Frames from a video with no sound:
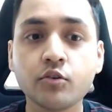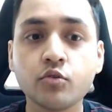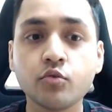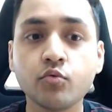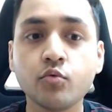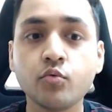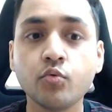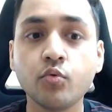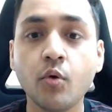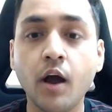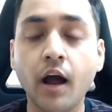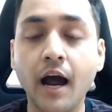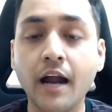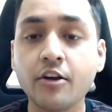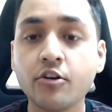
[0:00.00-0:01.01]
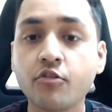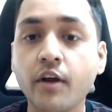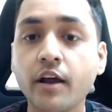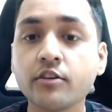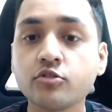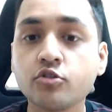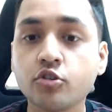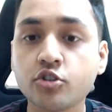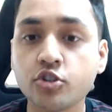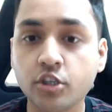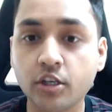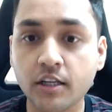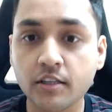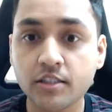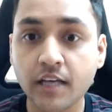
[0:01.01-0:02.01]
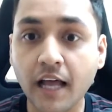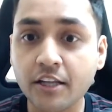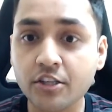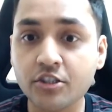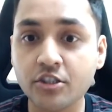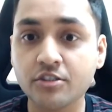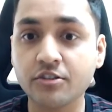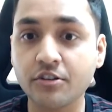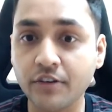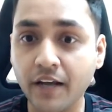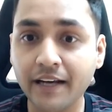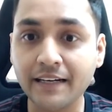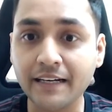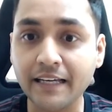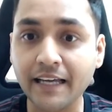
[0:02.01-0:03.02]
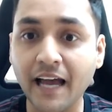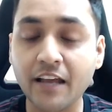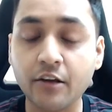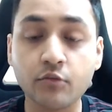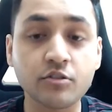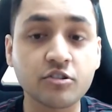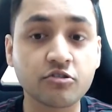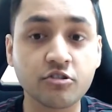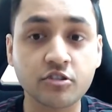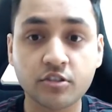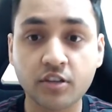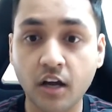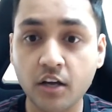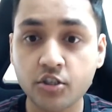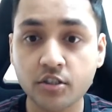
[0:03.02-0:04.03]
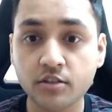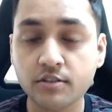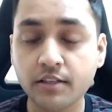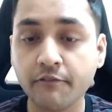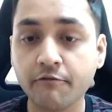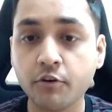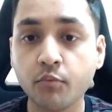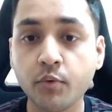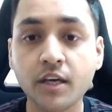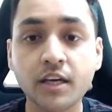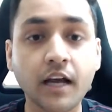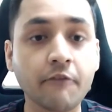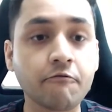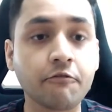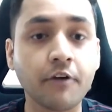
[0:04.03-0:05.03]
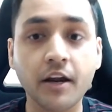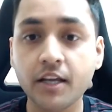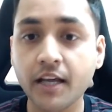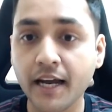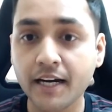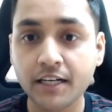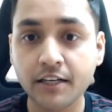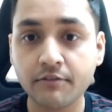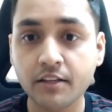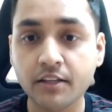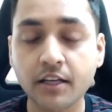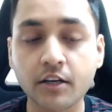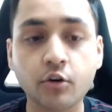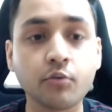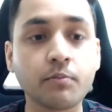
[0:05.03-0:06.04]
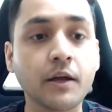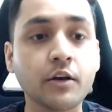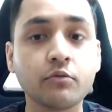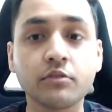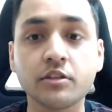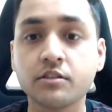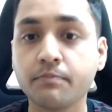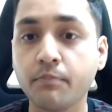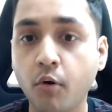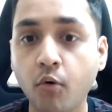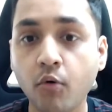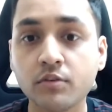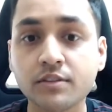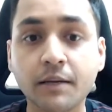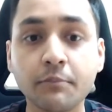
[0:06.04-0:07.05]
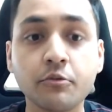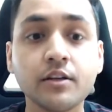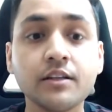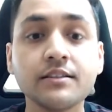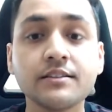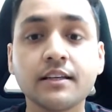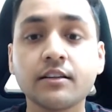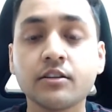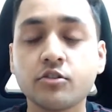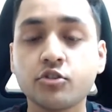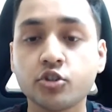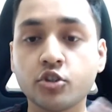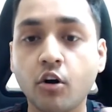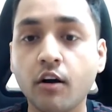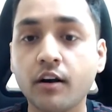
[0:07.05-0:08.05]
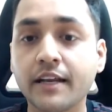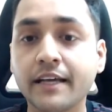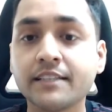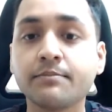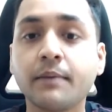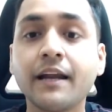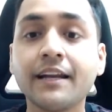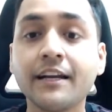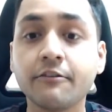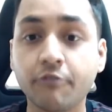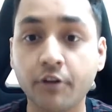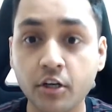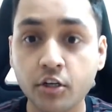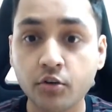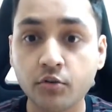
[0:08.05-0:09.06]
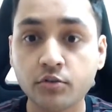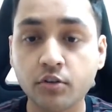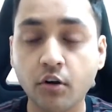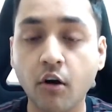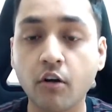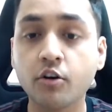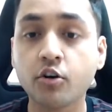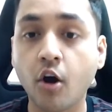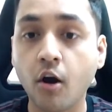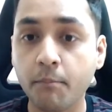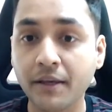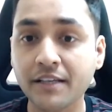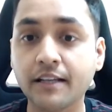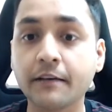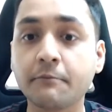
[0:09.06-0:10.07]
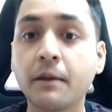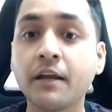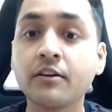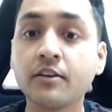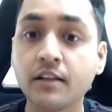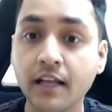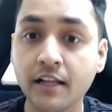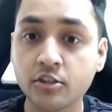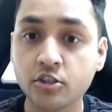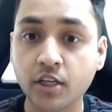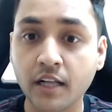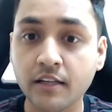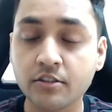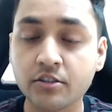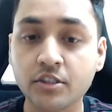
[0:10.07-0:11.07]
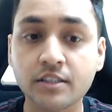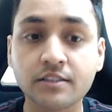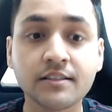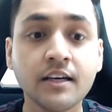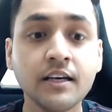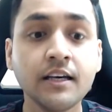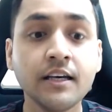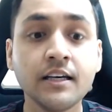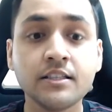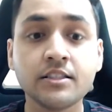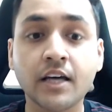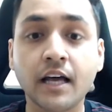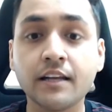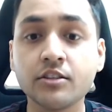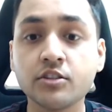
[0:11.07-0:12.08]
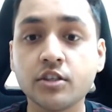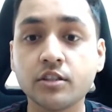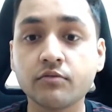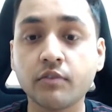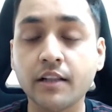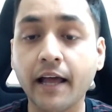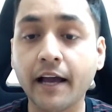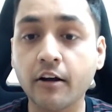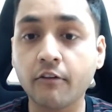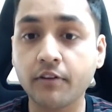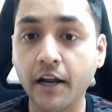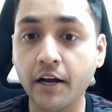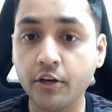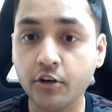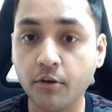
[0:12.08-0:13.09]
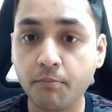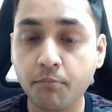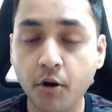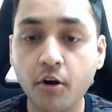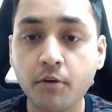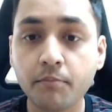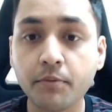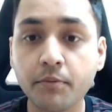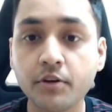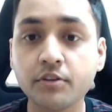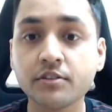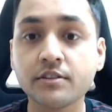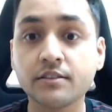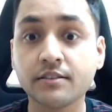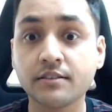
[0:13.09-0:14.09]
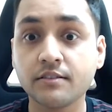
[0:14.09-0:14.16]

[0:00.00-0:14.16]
to address your challenges directly. I do these discussions every week. I'm very active in the group. I do these polls. I'm releasing short expanded videos on topics like mental health challenges, challenges with lack of clarity of purpose,